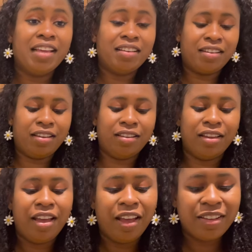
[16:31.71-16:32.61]

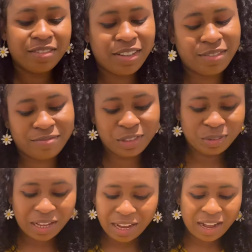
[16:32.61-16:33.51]

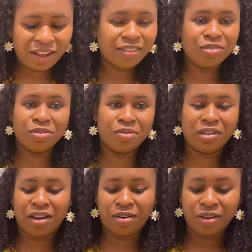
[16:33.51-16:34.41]
I can't know
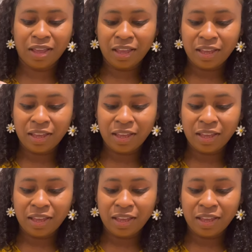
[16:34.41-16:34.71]
now.